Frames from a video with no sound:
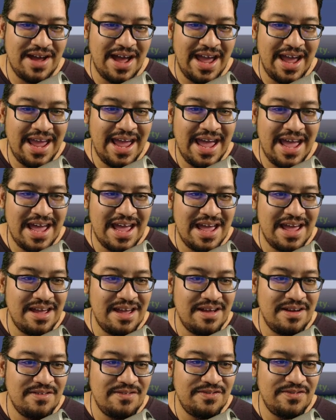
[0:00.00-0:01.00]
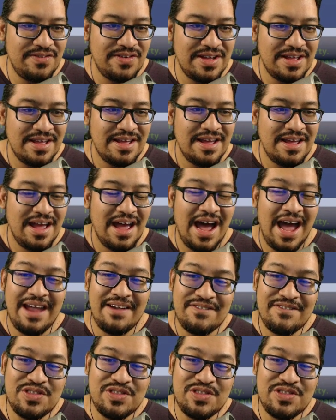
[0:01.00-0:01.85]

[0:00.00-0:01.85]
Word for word: I have, I have